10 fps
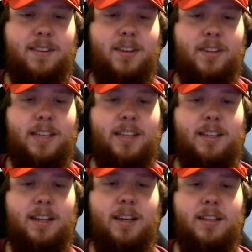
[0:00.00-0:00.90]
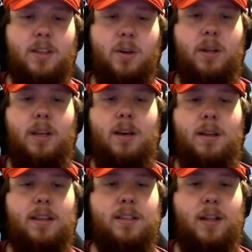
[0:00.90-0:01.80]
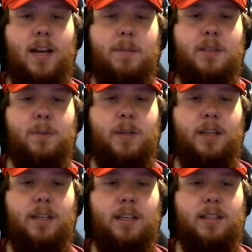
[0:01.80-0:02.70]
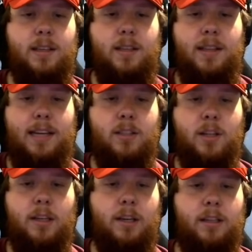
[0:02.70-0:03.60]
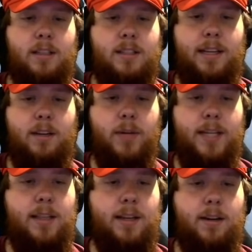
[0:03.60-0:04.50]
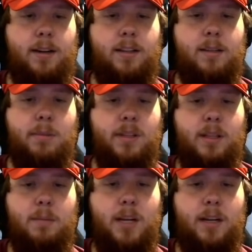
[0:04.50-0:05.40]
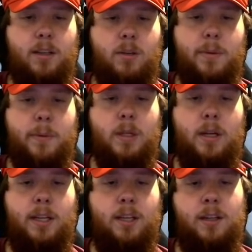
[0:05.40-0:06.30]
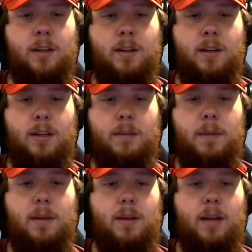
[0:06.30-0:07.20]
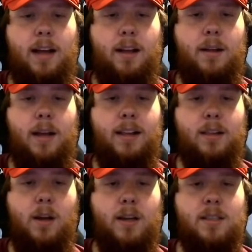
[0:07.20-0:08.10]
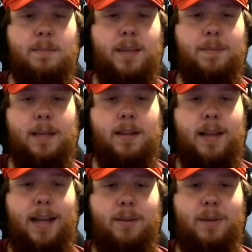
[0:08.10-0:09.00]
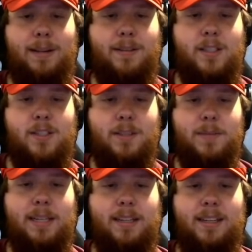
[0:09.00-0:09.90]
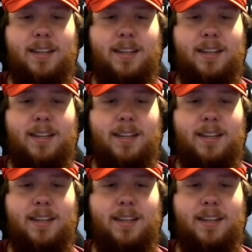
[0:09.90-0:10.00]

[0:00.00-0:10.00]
Okay, so this climb is pretty easy. That Chukya can stand right there and completely block you, but we're lucky here. I lost a PB to that while I was streaming.